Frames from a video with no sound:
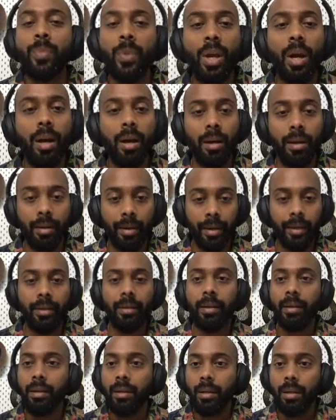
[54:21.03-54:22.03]
Right.
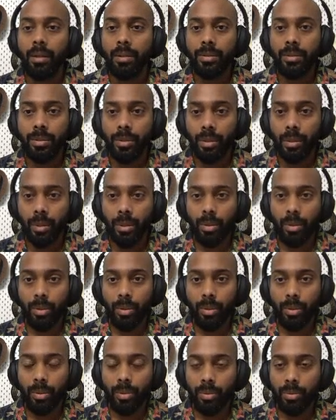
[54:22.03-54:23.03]

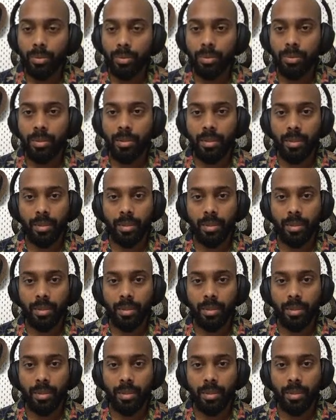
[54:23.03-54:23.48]
So